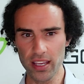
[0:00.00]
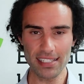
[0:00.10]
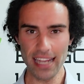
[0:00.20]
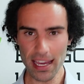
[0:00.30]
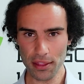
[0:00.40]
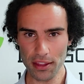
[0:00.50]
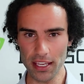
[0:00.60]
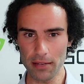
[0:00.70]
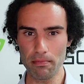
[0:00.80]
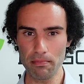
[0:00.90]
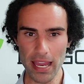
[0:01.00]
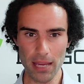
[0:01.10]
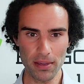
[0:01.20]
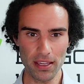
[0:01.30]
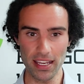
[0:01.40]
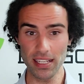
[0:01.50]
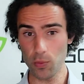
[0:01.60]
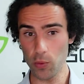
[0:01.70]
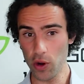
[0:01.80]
as an athlete, maybe it's